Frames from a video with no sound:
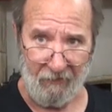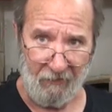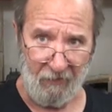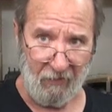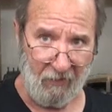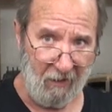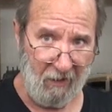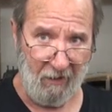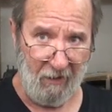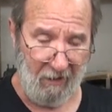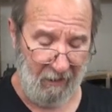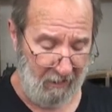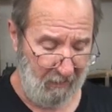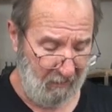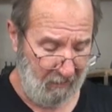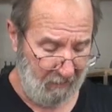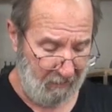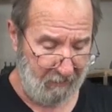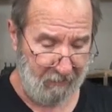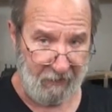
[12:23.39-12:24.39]
So you,
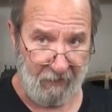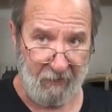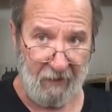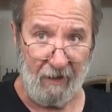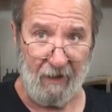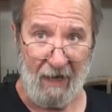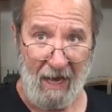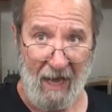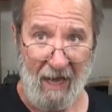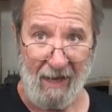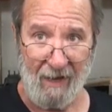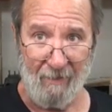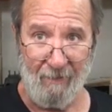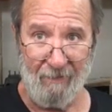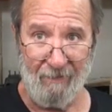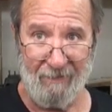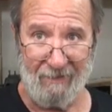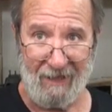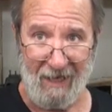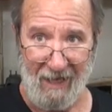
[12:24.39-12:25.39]
so you gotta
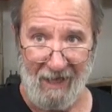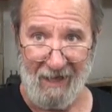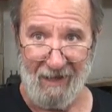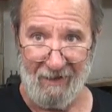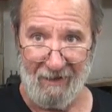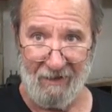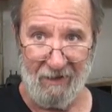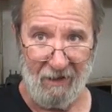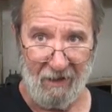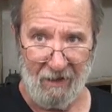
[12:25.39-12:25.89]
kind of,